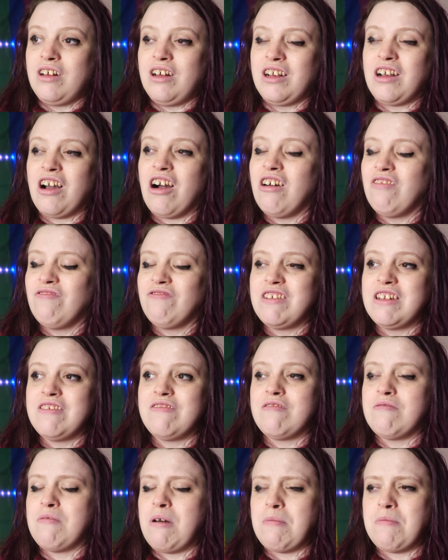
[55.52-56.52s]
I can't
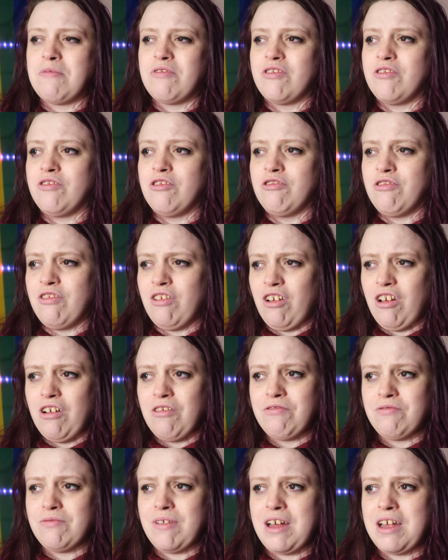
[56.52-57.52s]
really remember an awful
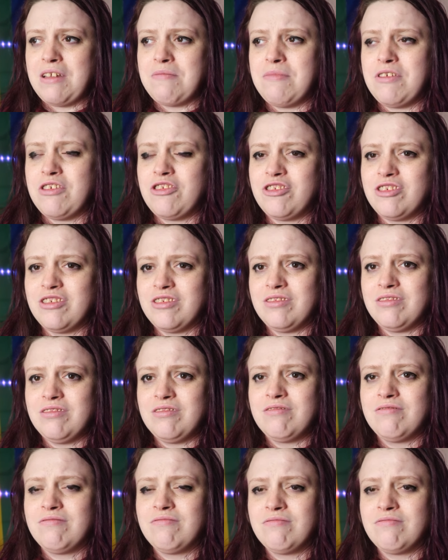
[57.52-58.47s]
lot from that admission.